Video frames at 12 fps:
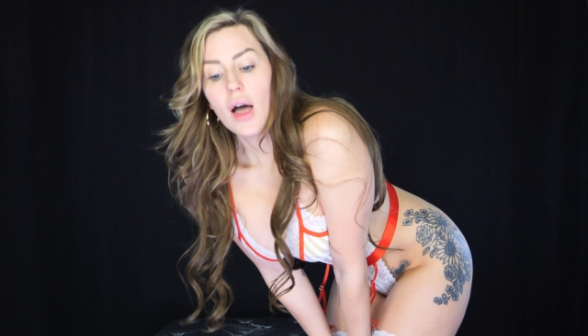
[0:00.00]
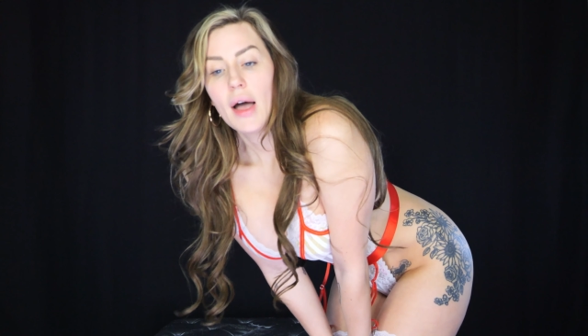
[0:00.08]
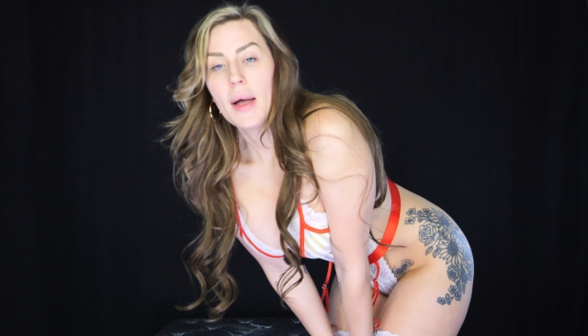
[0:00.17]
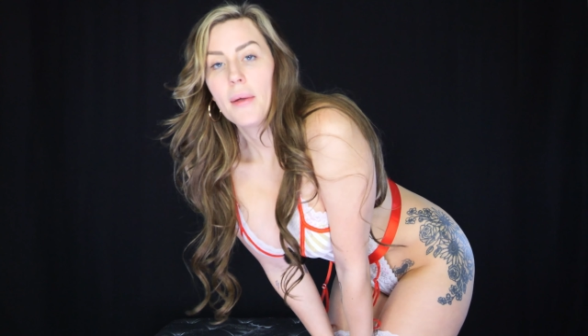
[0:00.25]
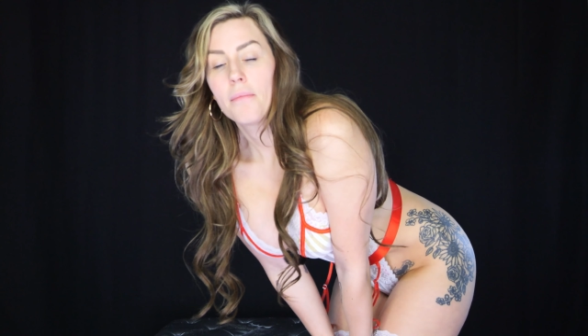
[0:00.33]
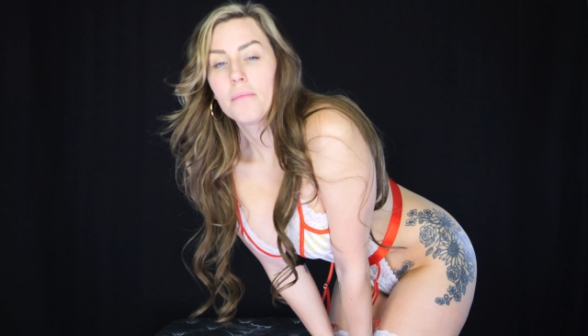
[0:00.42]

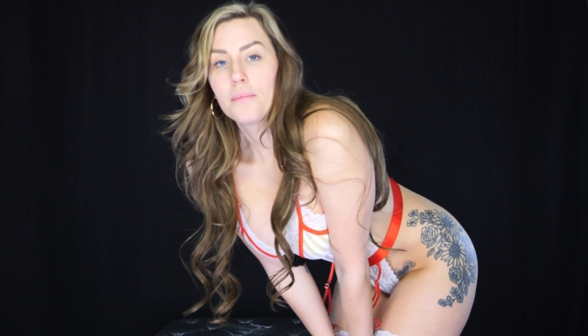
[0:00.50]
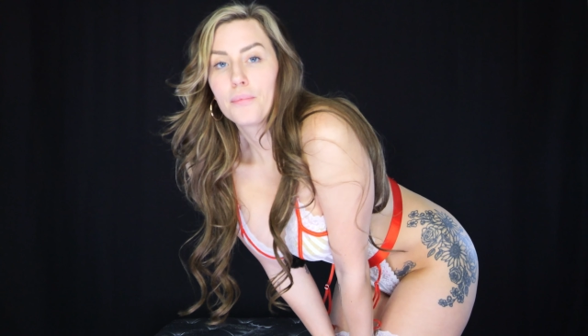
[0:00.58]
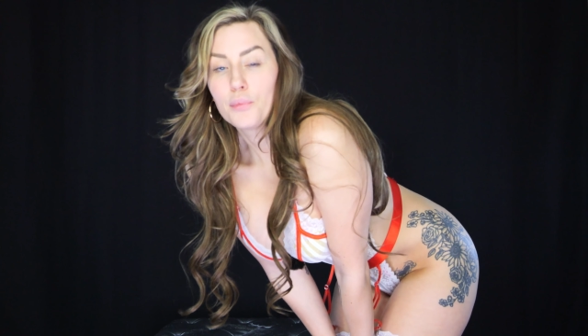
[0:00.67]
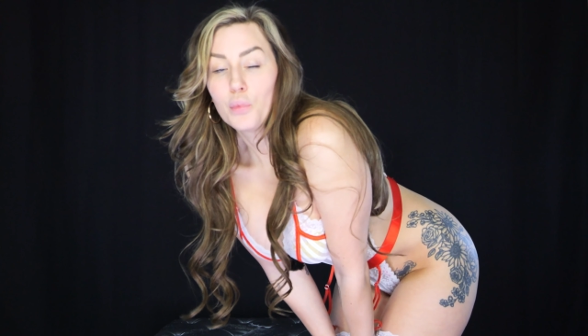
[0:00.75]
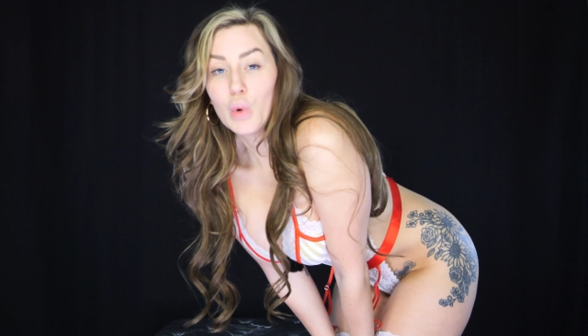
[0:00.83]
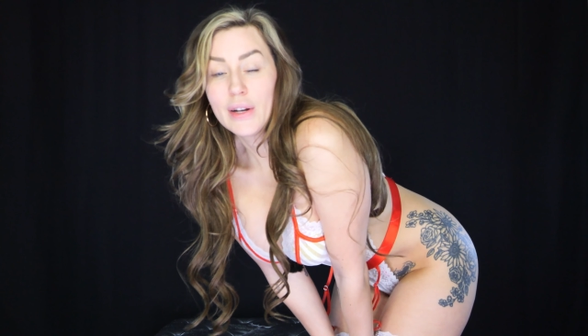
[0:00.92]
Um,
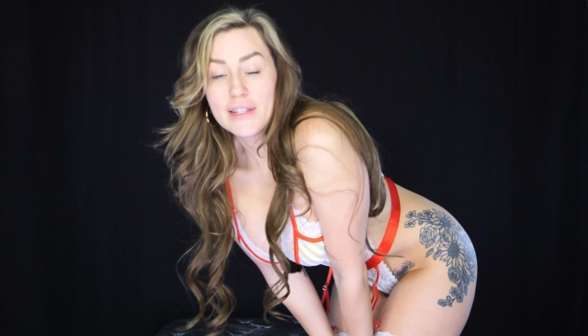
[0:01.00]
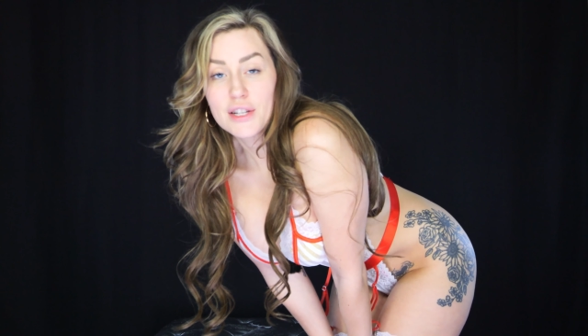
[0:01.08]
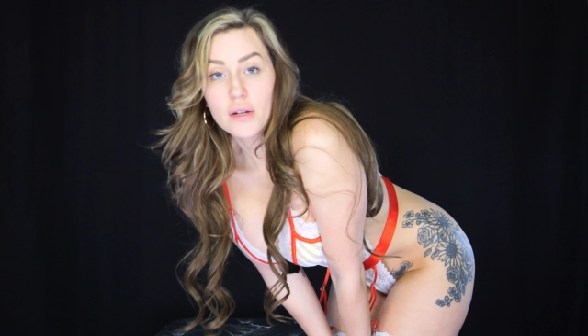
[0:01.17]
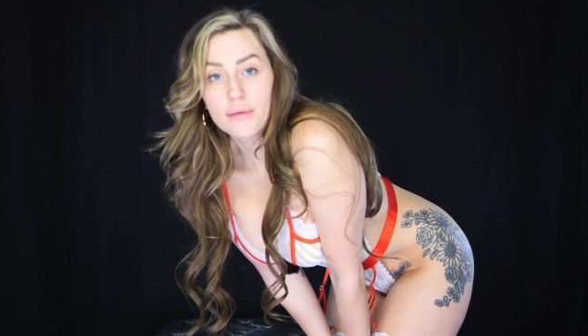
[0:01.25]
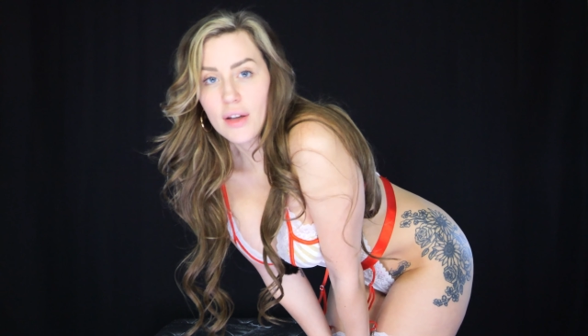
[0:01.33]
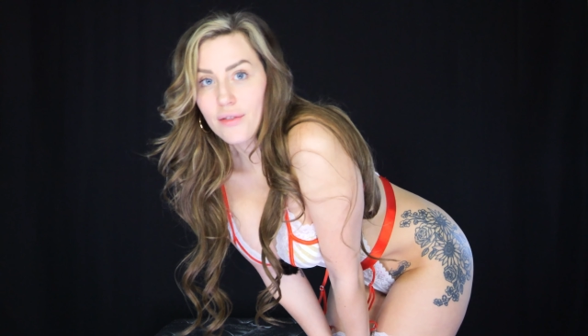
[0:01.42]
what is
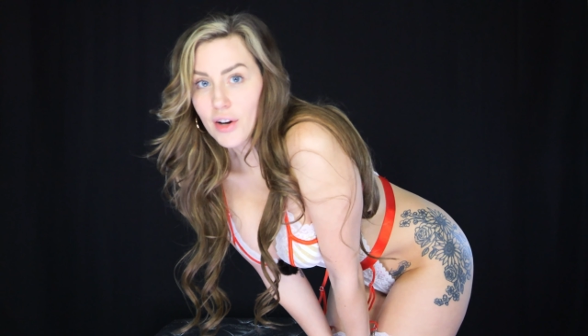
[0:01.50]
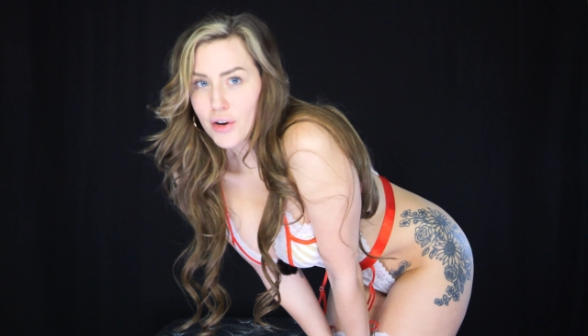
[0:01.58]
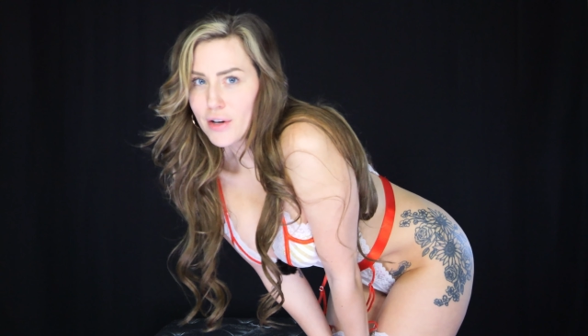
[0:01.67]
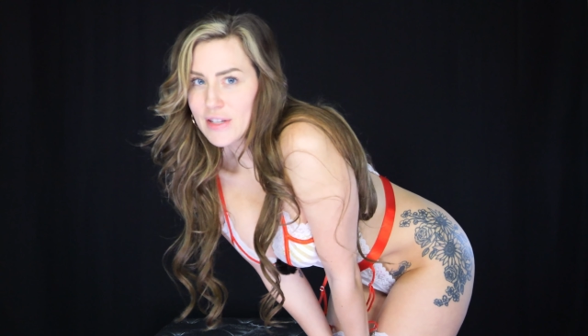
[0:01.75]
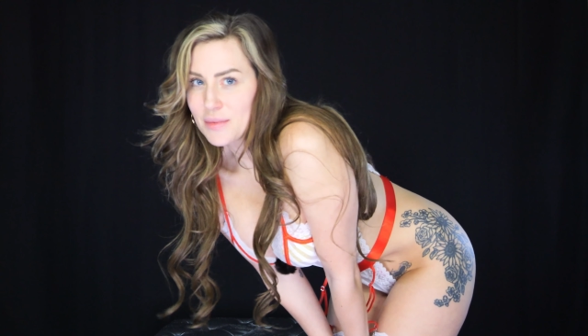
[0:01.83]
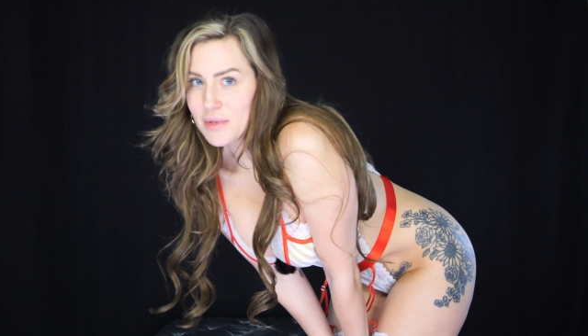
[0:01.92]
your favorite
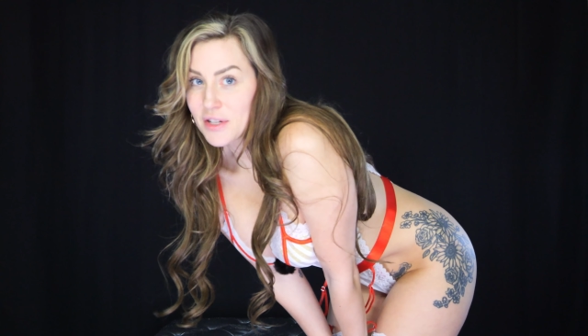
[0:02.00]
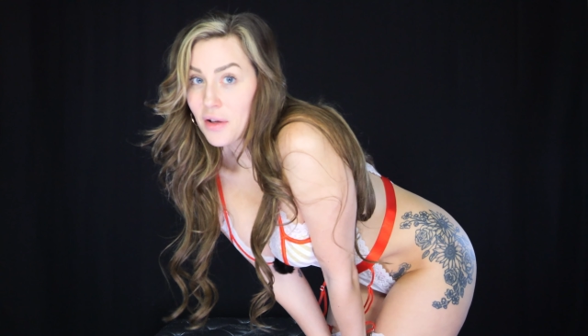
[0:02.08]
Christmas